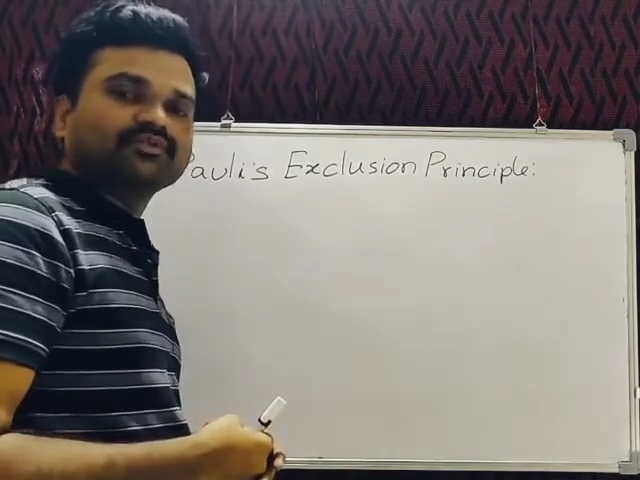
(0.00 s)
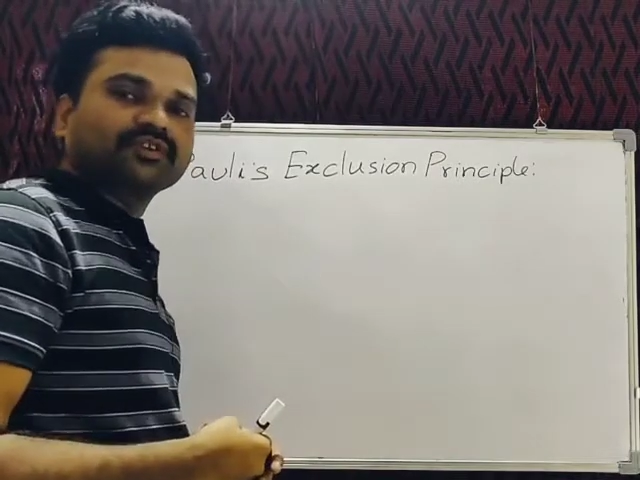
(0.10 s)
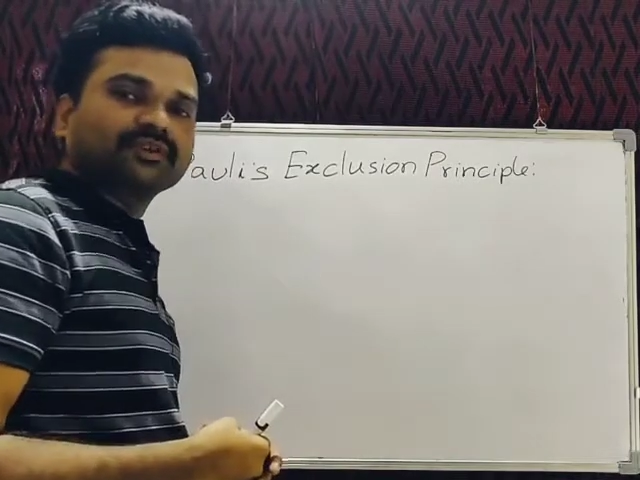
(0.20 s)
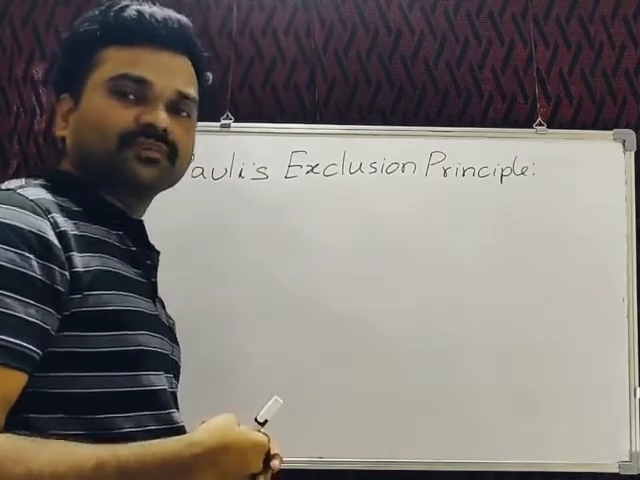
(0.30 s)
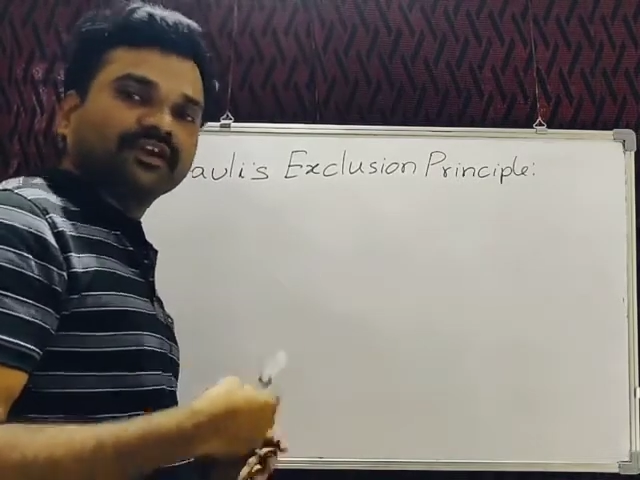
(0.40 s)

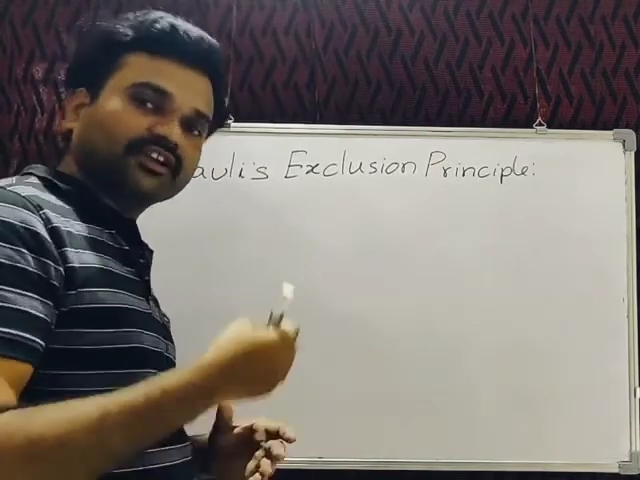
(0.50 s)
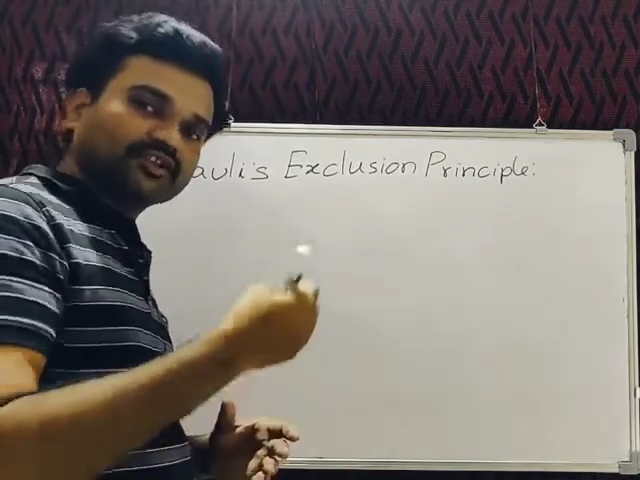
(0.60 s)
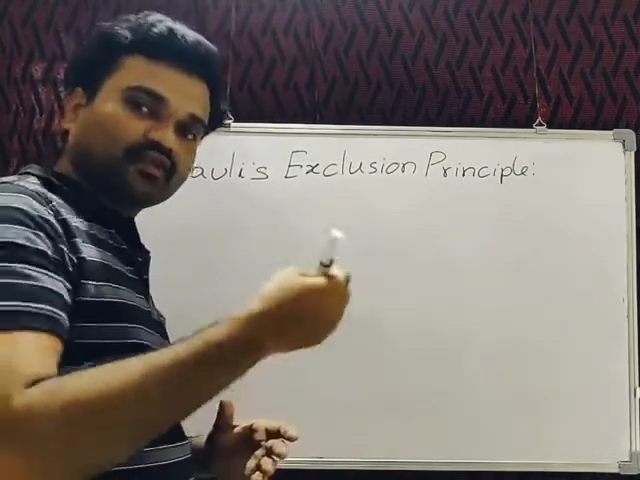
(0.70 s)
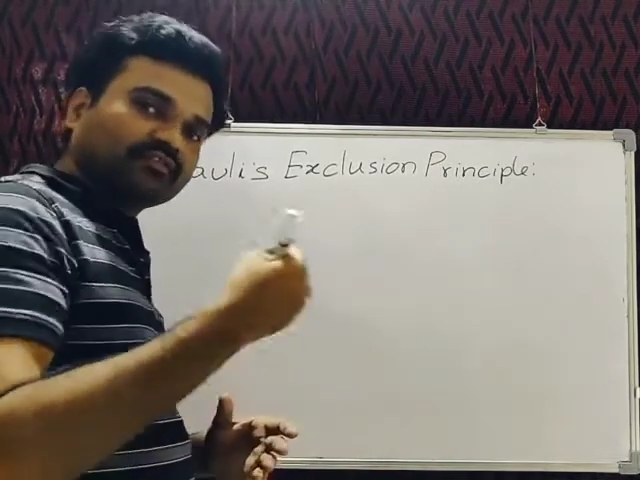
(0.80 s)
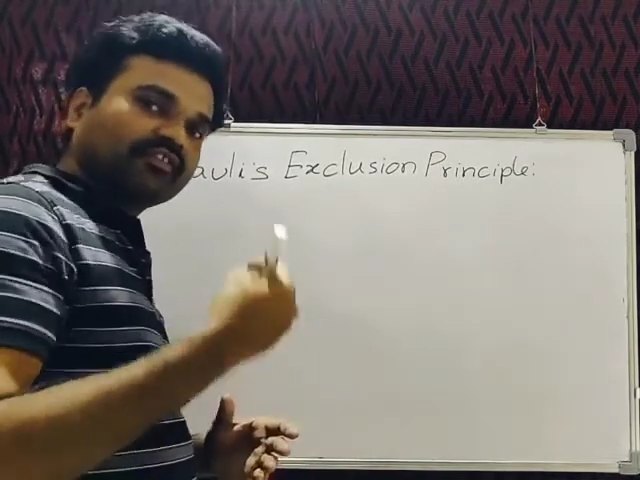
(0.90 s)
same, at
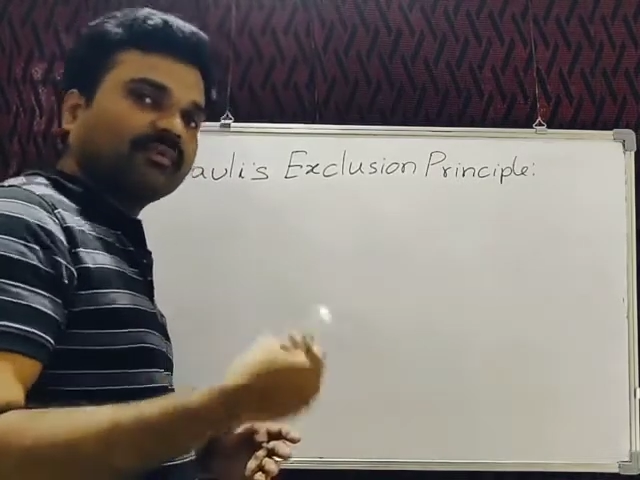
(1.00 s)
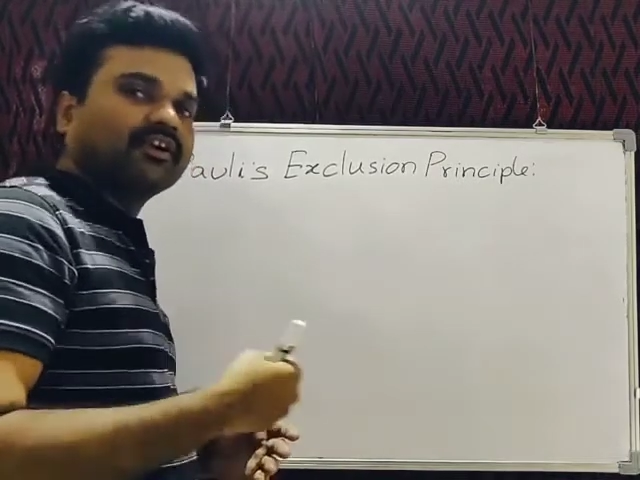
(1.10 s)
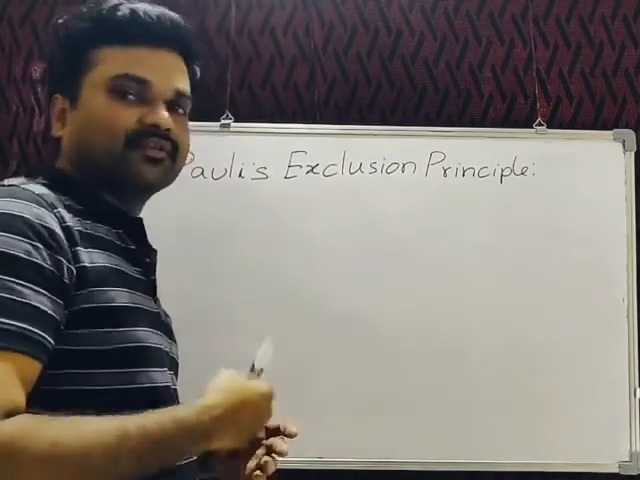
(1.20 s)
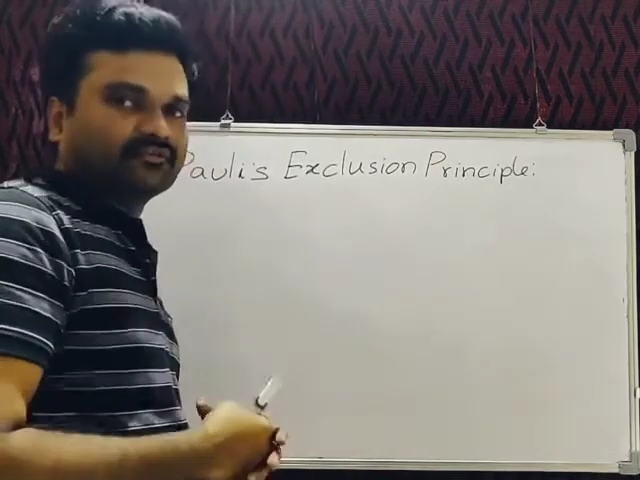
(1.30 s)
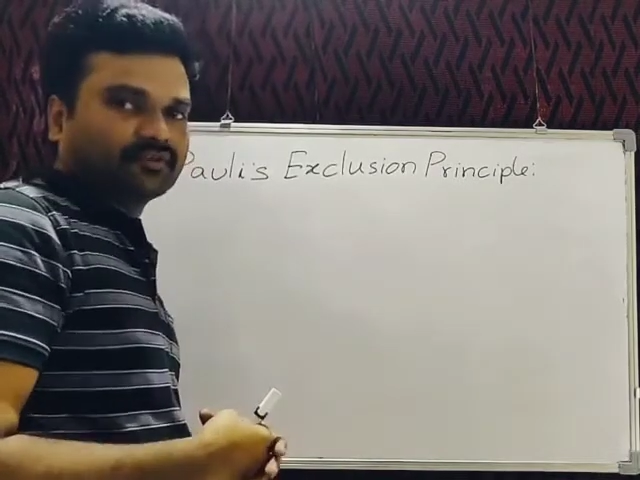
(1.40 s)
least one will
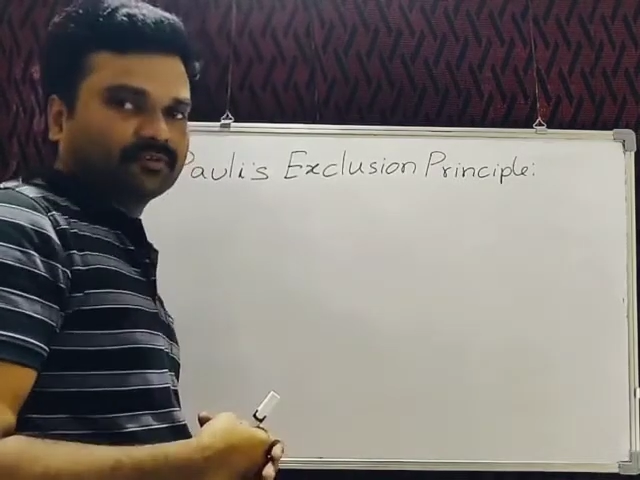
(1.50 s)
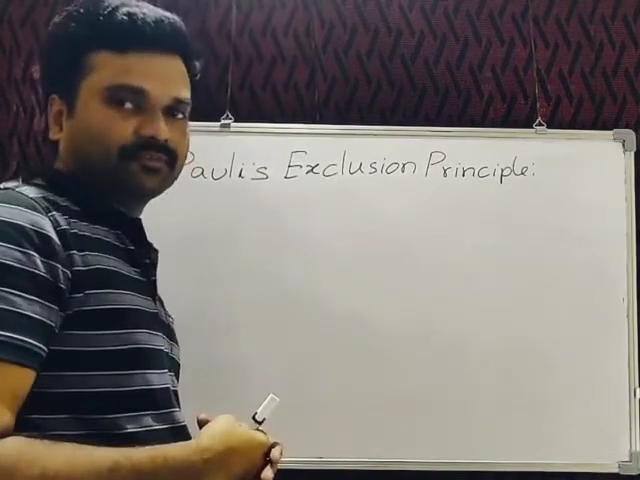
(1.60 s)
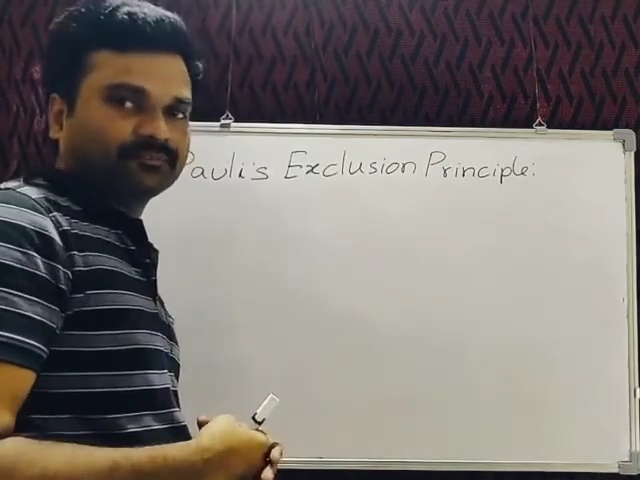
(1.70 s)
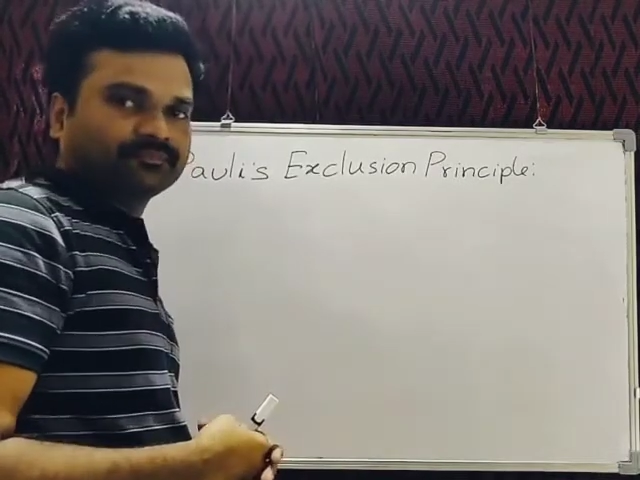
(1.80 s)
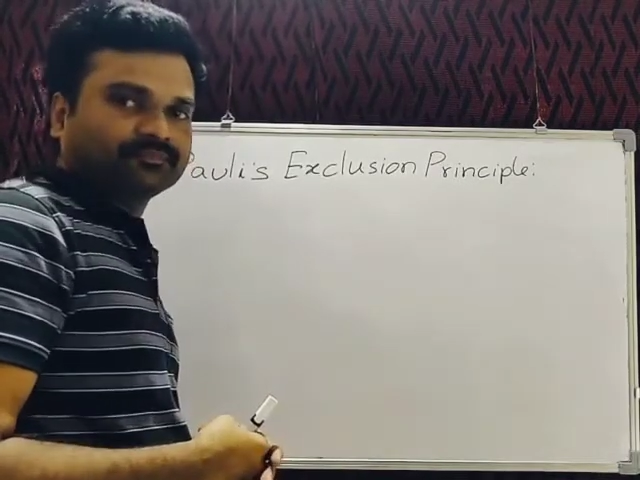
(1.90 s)
be differed.